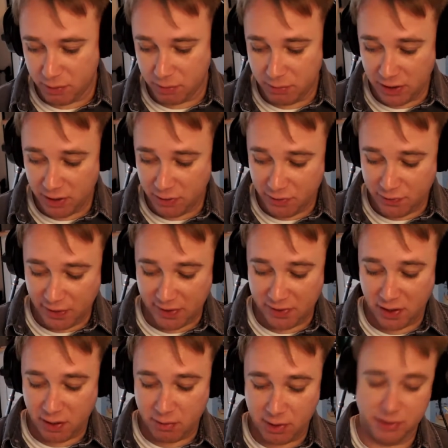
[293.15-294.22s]
the fact that I
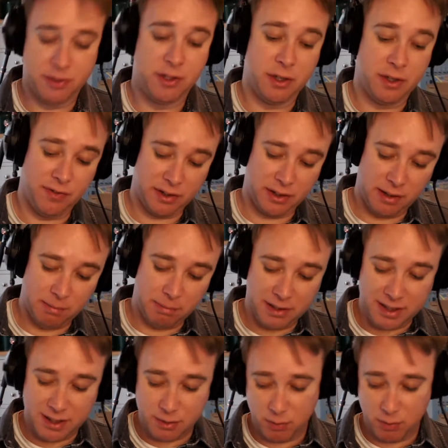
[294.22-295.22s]
run two different companies,